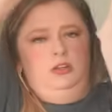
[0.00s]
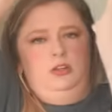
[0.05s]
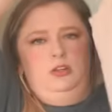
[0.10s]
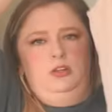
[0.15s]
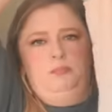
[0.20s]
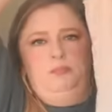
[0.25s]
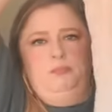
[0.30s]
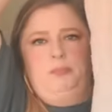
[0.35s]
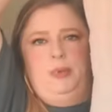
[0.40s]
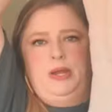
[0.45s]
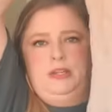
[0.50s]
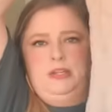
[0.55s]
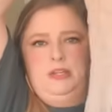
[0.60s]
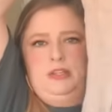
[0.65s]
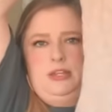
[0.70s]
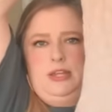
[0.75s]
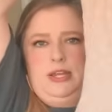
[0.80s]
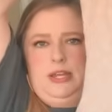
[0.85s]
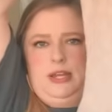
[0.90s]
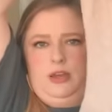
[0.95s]

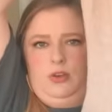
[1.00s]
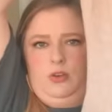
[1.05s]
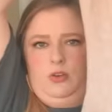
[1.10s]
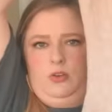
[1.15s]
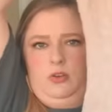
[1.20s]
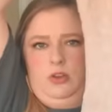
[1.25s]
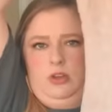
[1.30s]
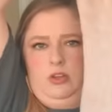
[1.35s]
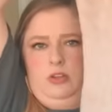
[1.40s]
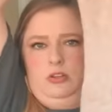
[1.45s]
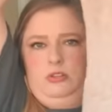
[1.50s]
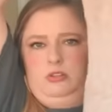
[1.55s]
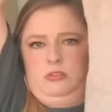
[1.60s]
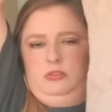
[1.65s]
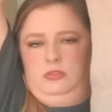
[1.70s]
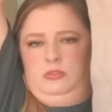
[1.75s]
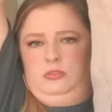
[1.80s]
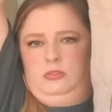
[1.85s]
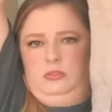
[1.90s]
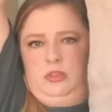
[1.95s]
button down,
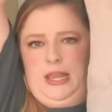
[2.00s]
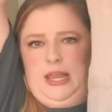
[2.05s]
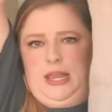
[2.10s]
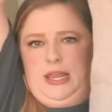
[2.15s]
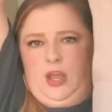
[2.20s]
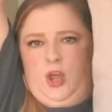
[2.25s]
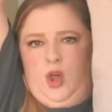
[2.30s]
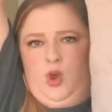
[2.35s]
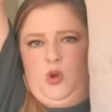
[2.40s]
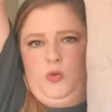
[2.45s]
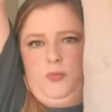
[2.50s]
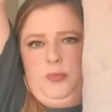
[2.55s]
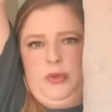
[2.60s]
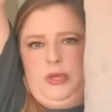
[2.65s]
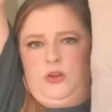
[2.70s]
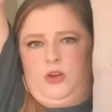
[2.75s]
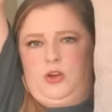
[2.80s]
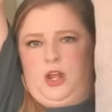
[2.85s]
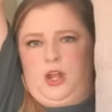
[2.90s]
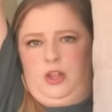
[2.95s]
like
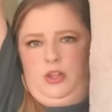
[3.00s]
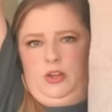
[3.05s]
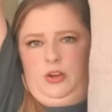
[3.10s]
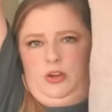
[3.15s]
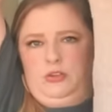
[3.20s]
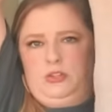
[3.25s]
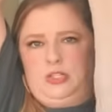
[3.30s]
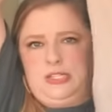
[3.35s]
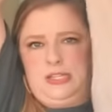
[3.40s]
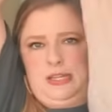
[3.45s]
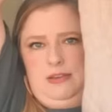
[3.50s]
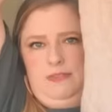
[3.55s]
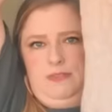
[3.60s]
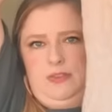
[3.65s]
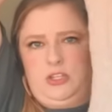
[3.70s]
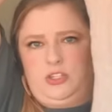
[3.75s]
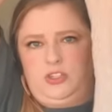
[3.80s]
oatmeal colored sleeveless